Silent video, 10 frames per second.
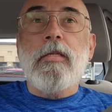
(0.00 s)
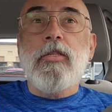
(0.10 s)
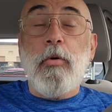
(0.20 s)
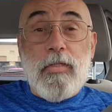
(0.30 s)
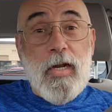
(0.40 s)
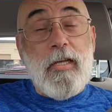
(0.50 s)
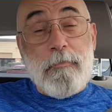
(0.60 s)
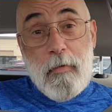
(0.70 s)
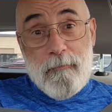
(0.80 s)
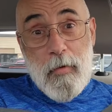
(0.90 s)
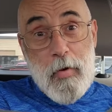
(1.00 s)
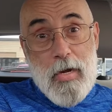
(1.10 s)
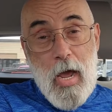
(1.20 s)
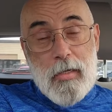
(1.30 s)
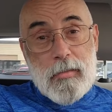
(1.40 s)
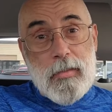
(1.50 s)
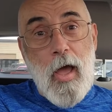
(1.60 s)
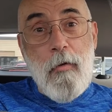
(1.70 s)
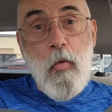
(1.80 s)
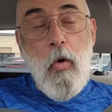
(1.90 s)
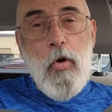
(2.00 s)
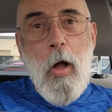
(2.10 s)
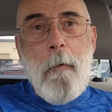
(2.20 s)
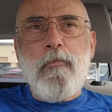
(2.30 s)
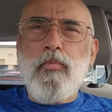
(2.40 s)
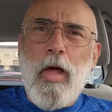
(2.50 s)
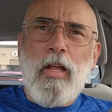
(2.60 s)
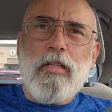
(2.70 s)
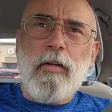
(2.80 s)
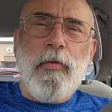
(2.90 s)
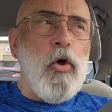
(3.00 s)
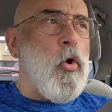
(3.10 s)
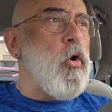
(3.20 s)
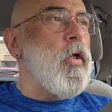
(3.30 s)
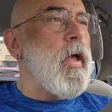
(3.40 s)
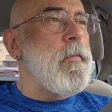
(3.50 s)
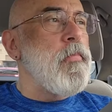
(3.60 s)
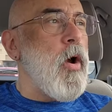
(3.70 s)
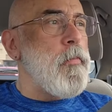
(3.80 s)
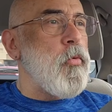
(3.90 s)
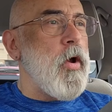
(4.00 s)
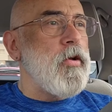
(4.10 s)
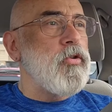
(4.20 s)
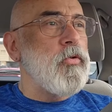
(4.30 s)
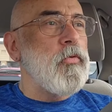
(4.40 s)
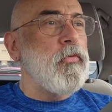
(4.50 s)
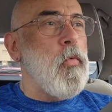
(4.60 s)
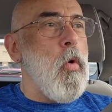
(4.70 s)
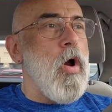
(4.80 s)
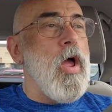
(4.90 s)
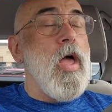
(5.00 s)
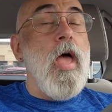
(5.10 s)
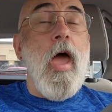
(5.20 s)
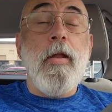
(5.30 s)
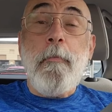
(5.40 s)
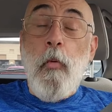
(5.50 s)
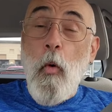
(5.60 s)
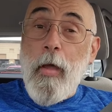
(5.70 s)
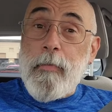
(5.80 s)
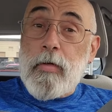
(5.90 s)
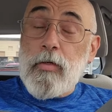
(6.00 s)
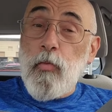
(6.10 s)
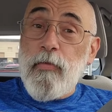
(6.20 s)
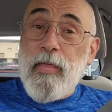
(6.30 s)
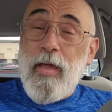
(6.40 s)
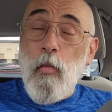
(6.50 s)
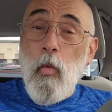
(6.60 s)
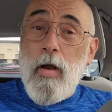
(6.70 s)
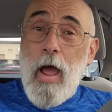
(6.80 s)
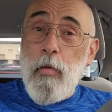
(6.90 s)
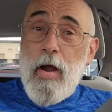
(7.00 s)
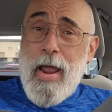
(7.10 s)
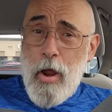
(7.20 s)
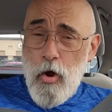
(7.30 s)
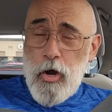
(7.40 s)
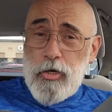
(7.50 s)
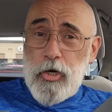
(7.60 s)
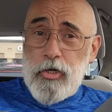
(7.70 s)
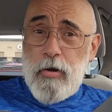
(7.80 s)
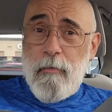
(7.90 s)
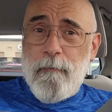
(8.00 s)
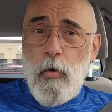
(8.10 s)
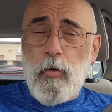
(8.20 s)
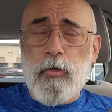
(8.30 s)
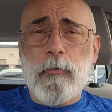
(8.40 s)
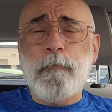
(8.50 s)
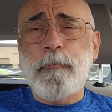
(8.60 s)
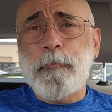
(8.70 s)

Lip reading: So today has been very nice. I woke up relatively early in preparation for an appointment with the 1 Hour Air Conditioning folks.